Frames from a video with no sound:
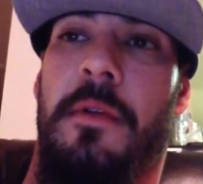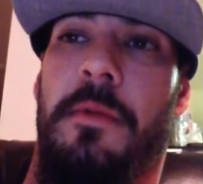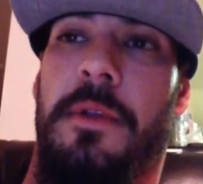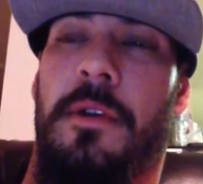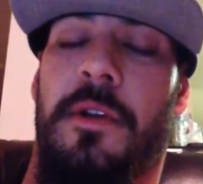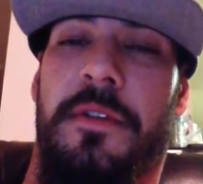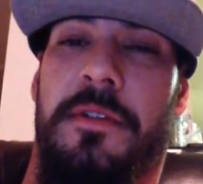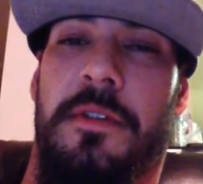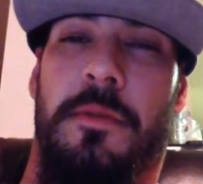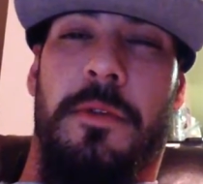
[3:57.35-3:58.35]
I mean, or
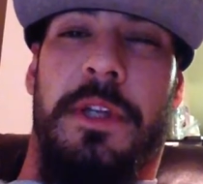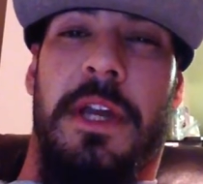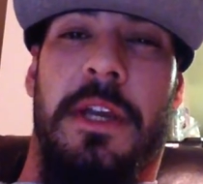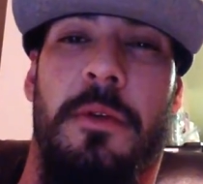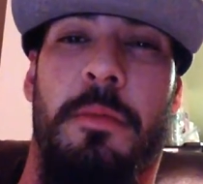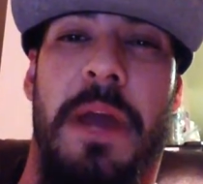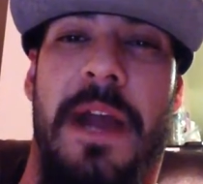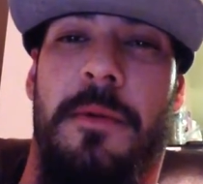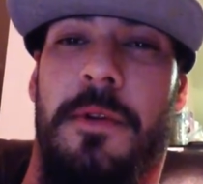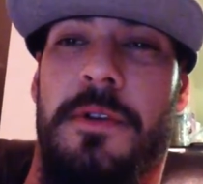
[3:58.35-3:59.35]
else you're really kind of going
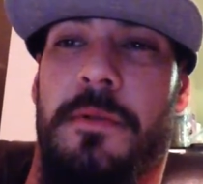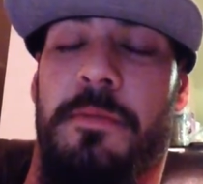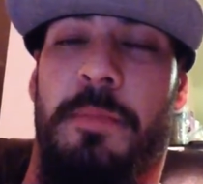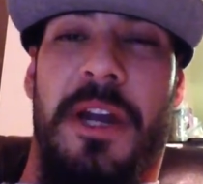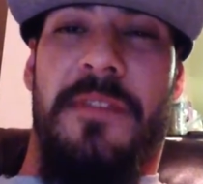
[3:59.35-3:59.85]
backwards. Your body